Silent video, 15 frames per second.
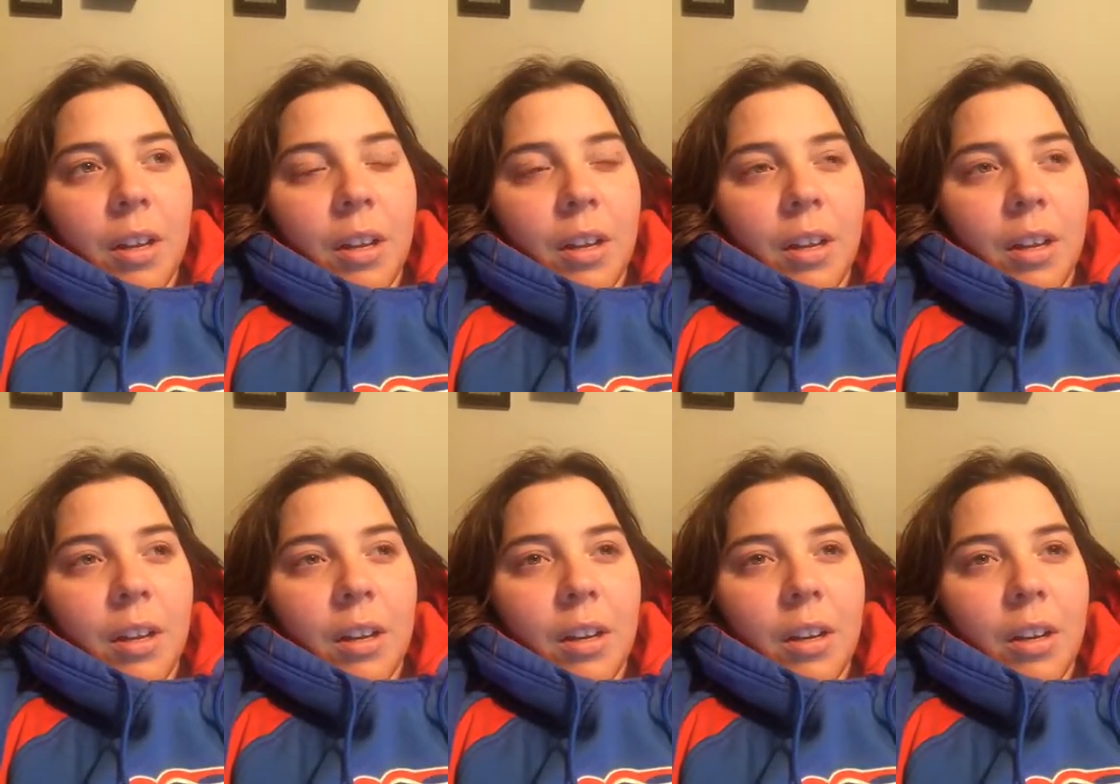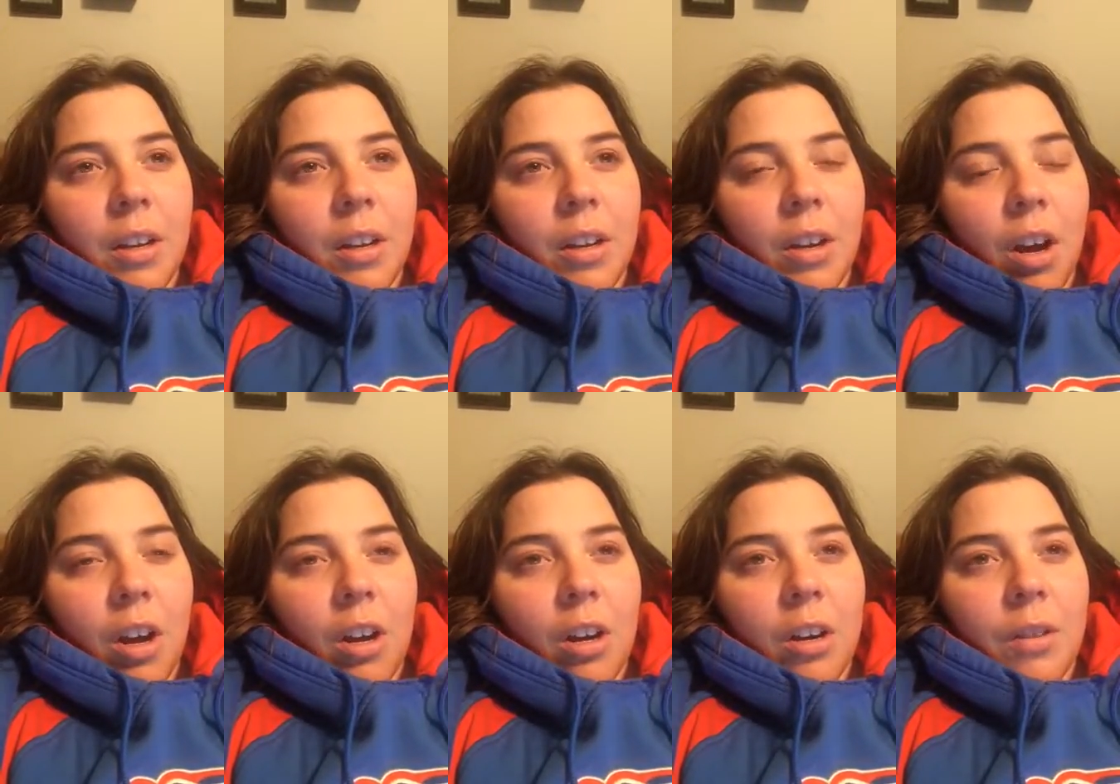and
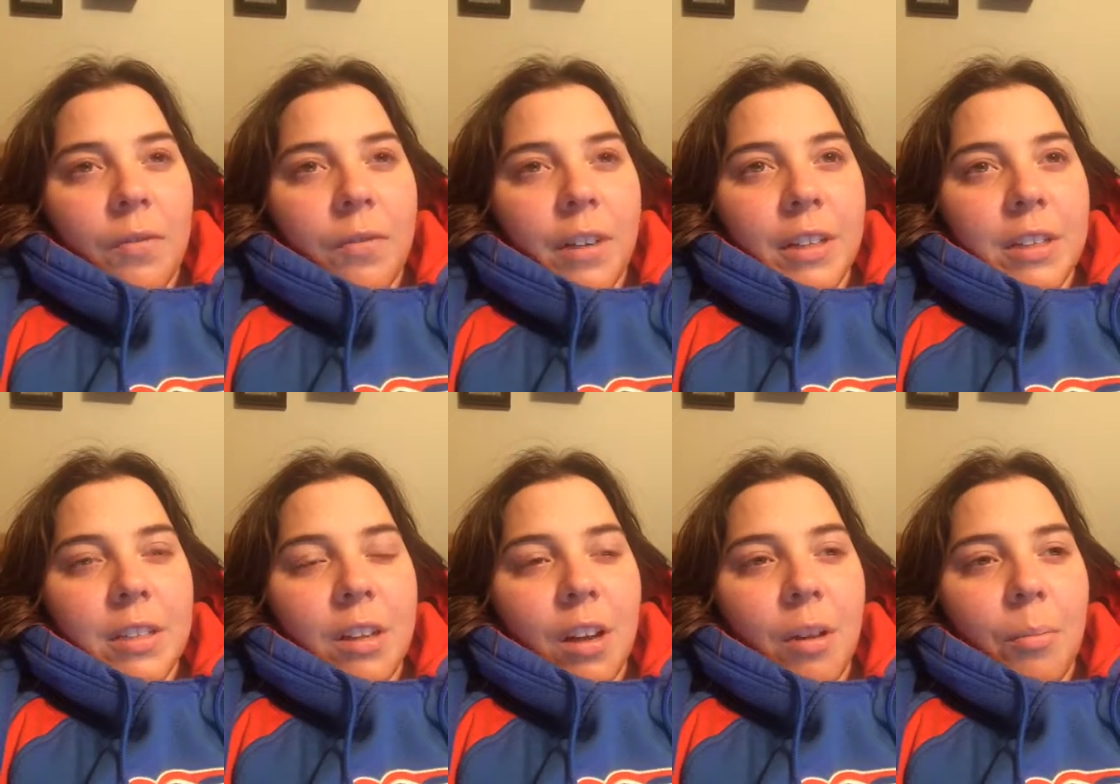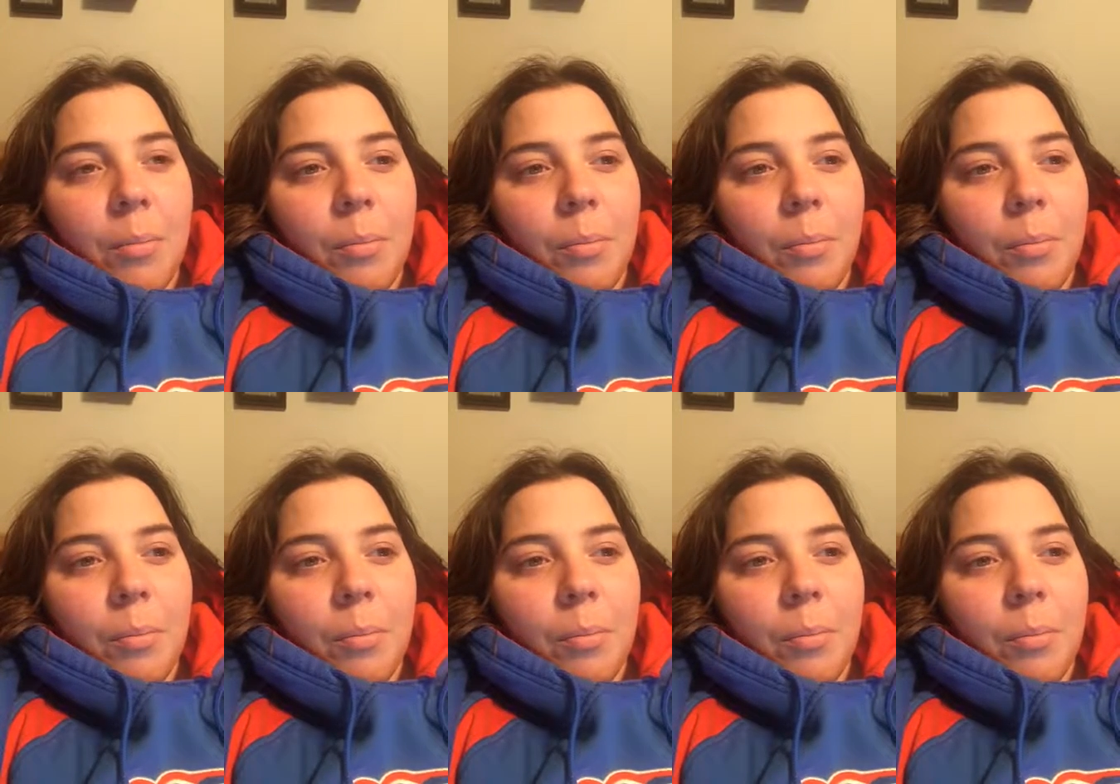got her fixed up.